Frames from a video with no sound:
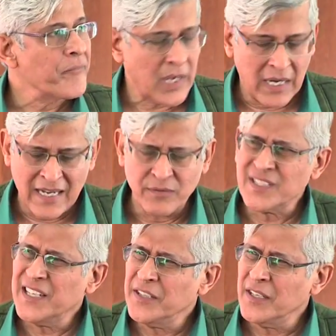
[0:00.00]
I
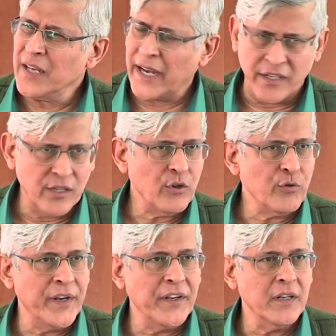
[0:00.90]
was, I think, 19 or
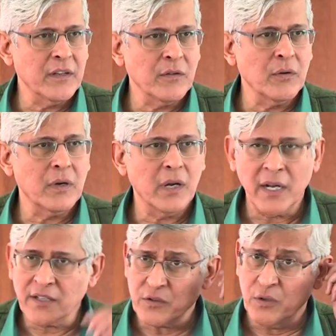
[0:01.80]
20 years old,
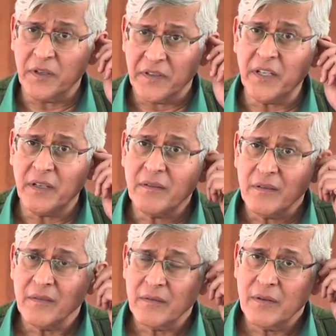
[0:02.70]
and so was he.
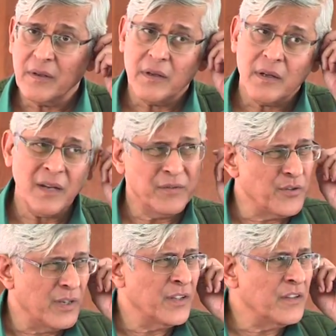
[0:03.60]
Uh,
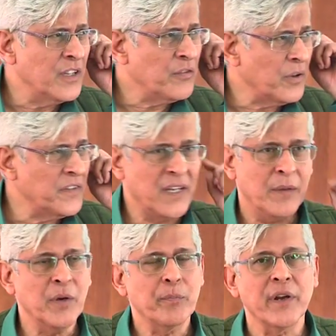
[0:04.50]
this was in
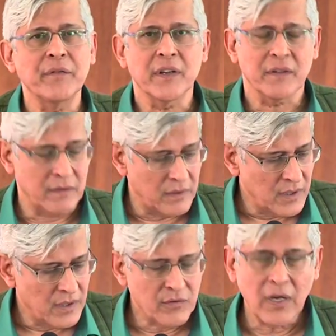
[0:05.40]
MA previous,
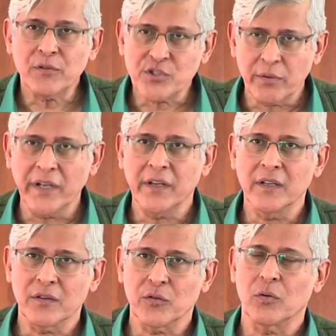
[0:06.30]
so I was 20
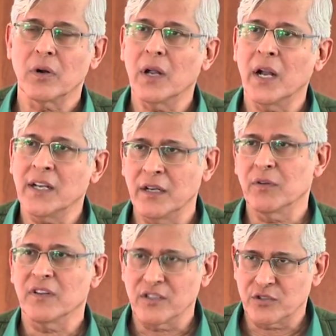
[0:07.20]
years old, and he
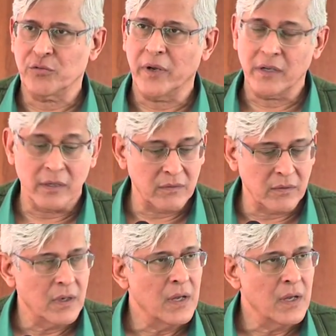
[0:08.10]
was also 20 years old.